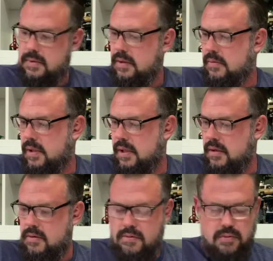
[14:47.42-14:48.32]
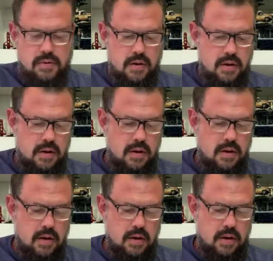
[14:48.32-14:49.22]
There we go.
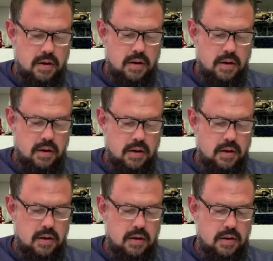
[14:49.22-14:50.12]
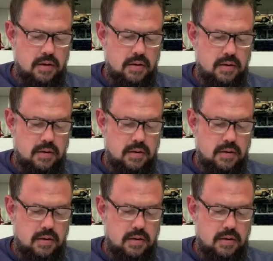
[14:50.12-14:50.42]
And